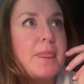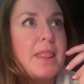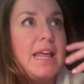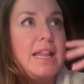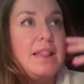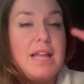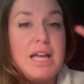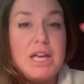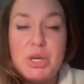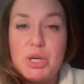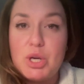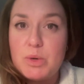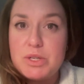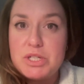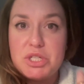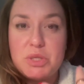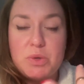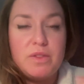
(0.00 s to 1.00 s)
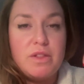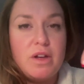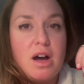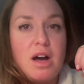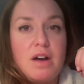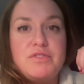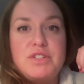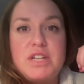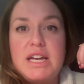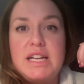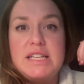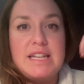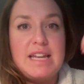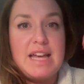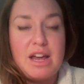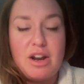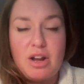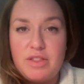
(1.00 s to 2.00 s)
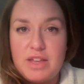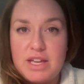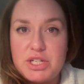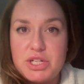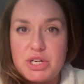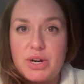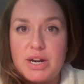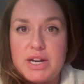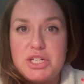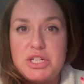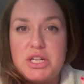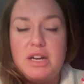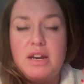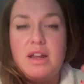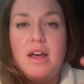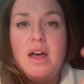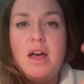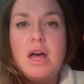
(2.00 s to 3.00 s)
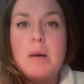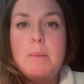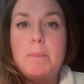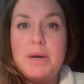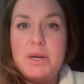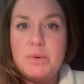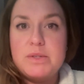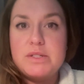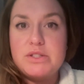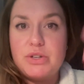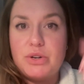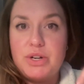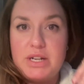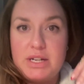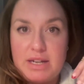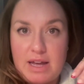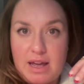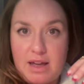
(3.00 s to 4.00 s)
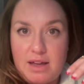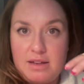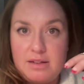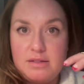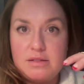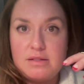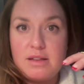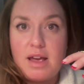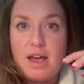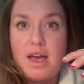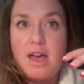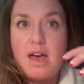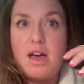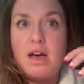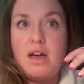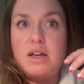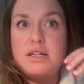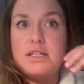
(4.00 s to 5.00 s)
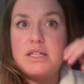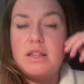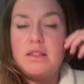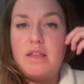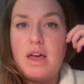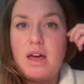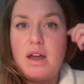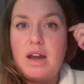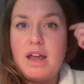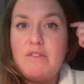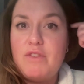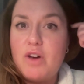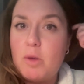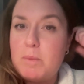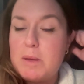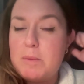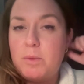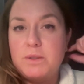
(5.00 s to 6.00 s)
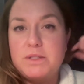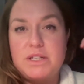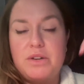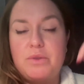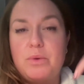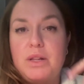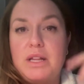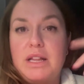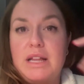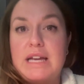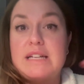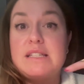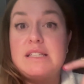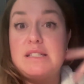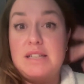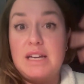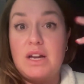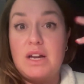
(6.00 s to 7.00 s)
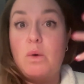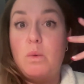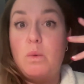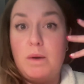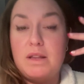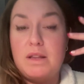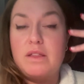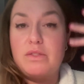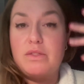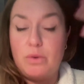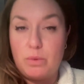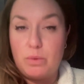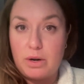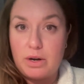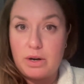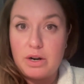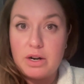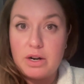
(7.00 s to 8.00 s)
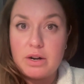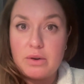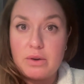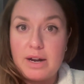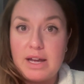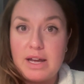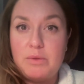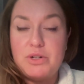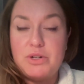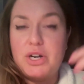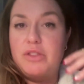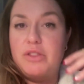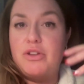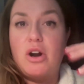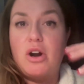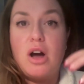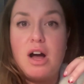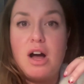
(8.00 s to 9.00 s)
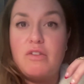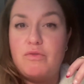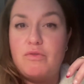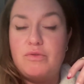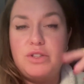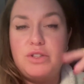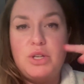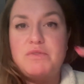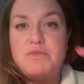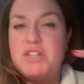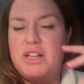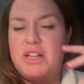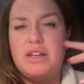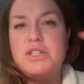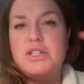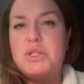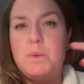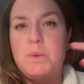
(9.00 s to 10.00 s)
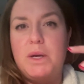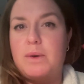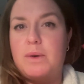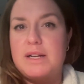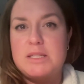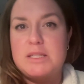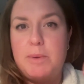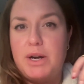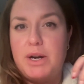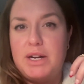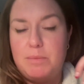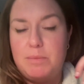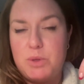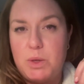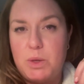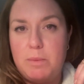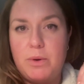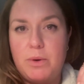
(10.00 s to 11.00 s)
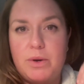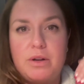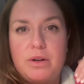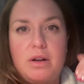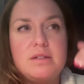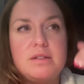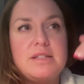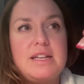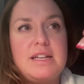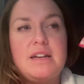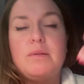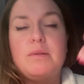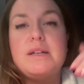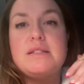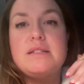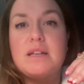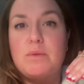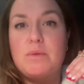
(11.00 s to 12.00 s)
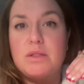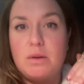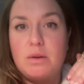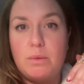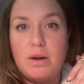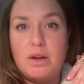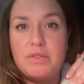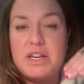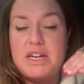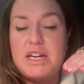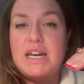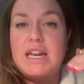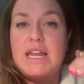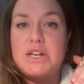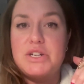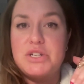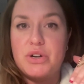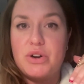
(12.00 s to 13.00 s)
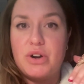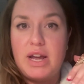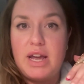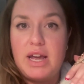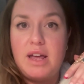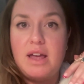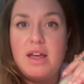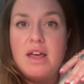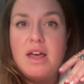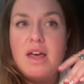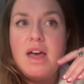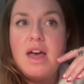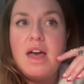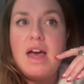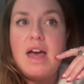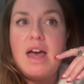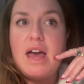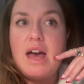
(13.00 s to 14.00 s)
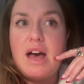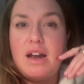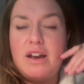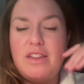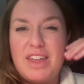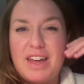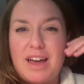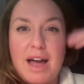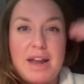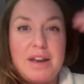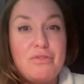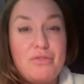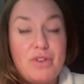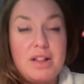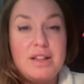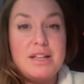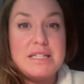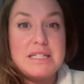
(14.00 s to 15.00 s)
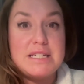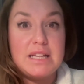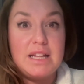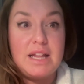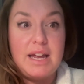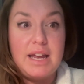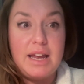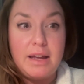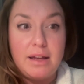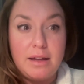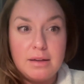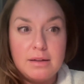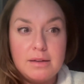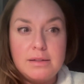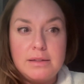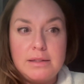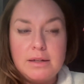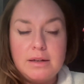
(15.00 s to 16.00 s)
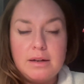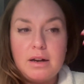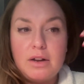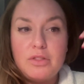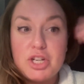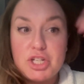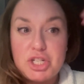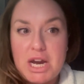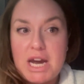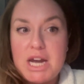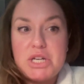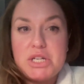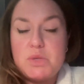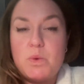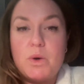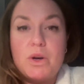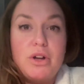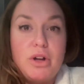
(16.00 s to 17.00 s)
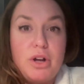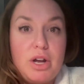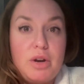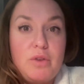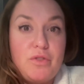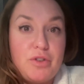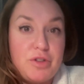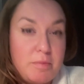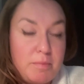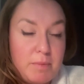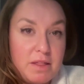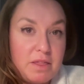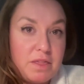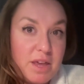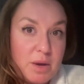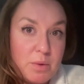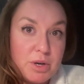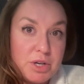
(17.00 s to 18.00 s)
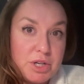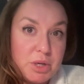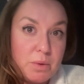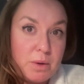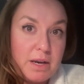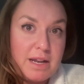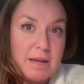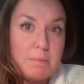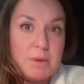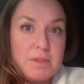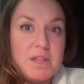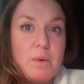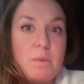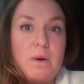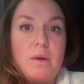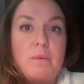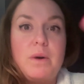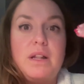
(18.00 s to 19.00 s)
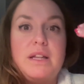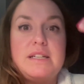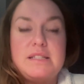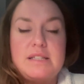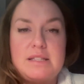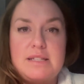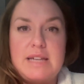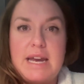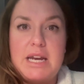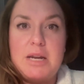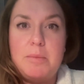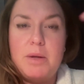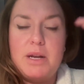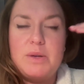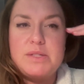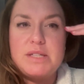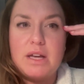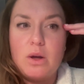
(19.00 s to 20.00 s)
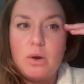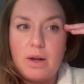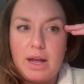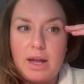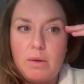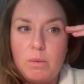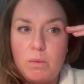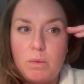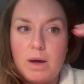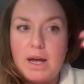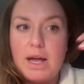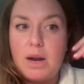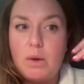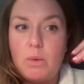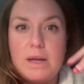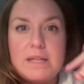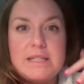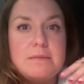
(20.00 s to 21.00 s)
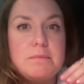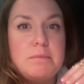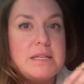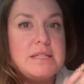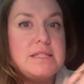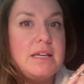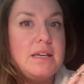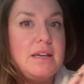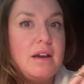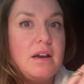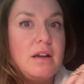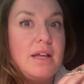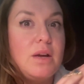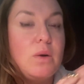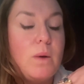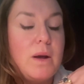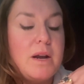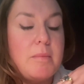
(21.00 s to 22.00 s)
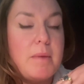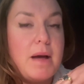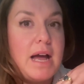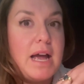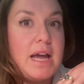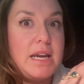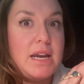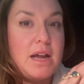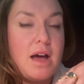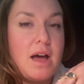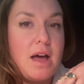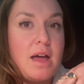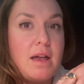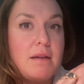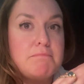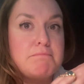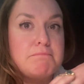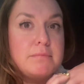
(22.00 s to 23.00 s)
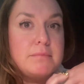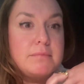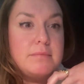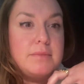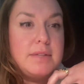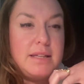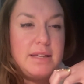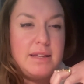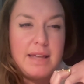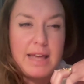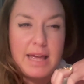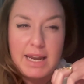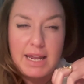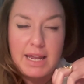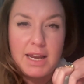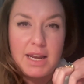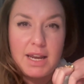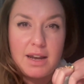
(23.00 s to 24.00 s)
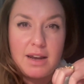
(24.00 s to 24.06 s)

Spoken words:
It let you know what to do on the off days. It had all the integration, but it was 30 days. And then I found people didn't really like stick with the work, right? During their off, you have to take like a 2-week rest period in between protocols. They didn't really stick with the work. They didn't integrate, and they kind of fell into like the changes were good for the month they were doing it, but they weren't really sustainable. And I was like, okay, what's missing here? Like, what am I not getting?